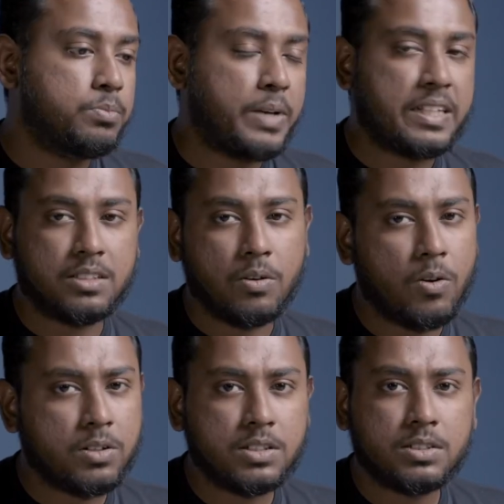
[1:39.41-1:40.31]
placing
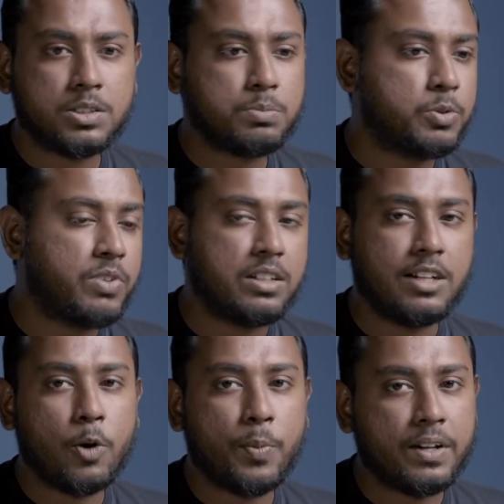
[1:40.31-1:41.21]
orders, providing
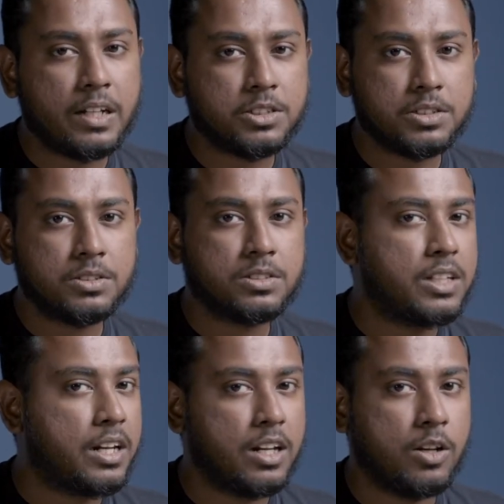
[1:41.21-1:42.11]
recommendations,
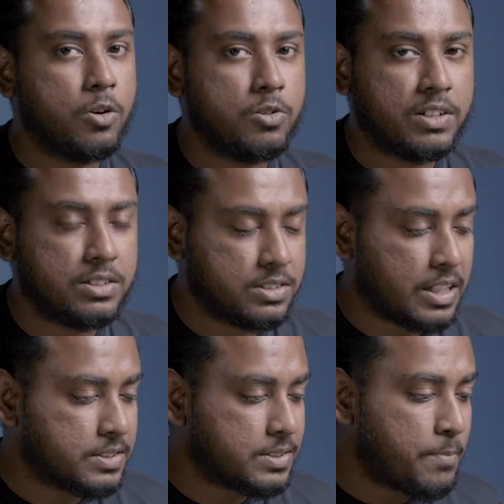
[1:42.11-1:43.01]
and a lot of other
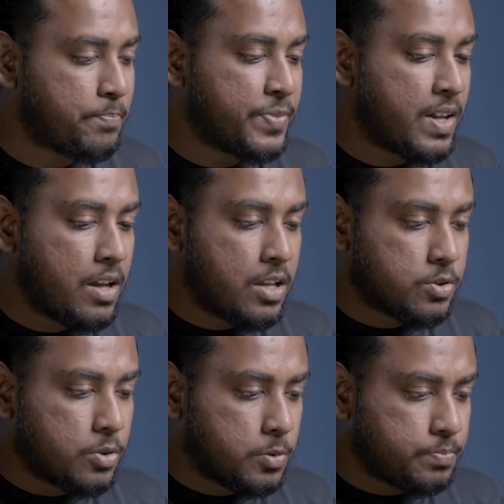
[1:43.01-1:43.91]
things.
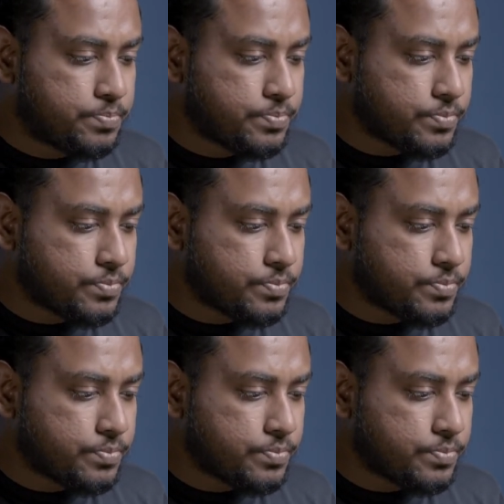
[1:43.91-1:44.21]
So